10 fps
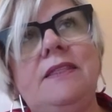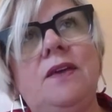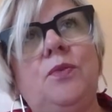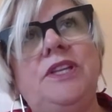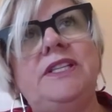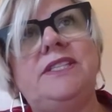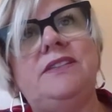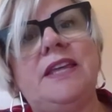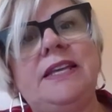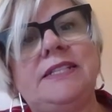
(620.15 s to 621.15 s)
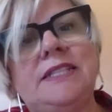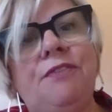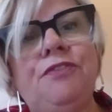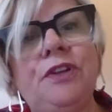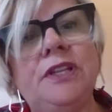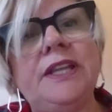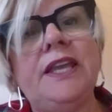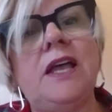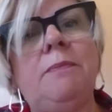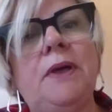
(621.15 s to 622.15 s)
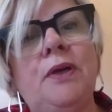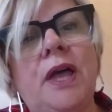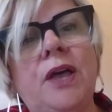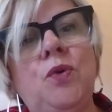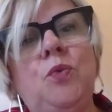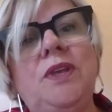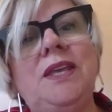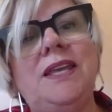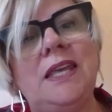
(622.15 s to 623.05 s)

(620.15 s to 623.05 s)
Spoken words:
that we need to think differently about how we